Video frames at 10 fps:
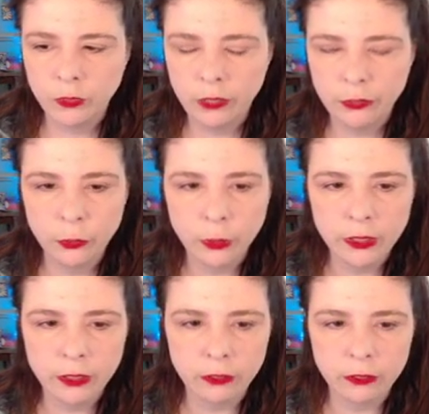If you really
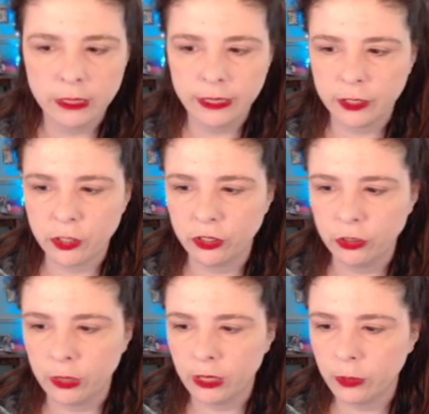don't think I should
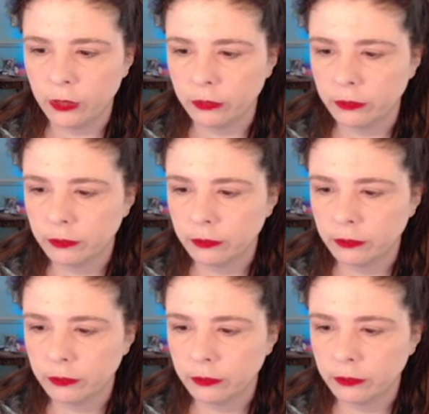do it, I won't.